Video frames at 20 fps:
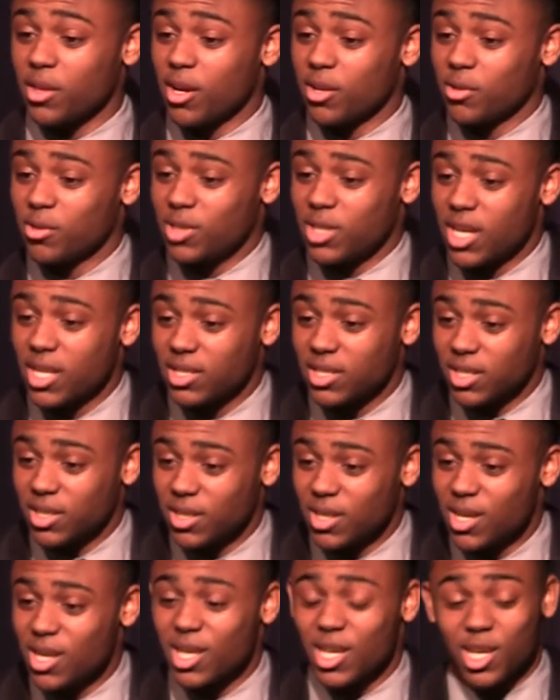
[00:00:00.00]
understands it.
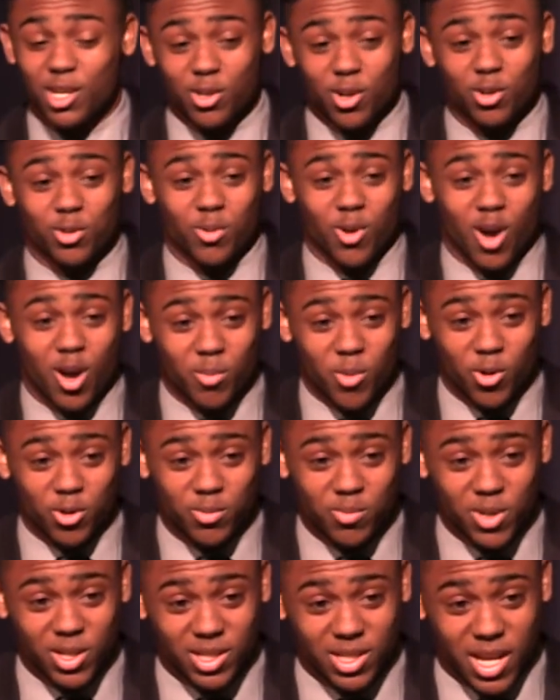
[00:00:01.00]
He knows what almost
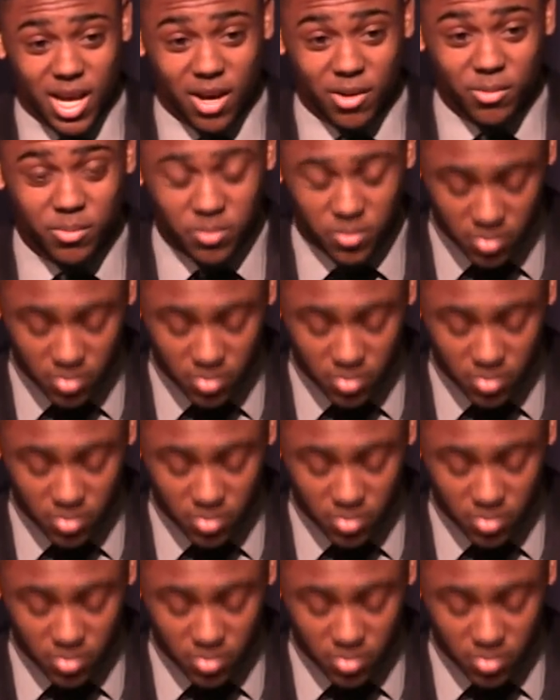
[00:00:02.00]
means now.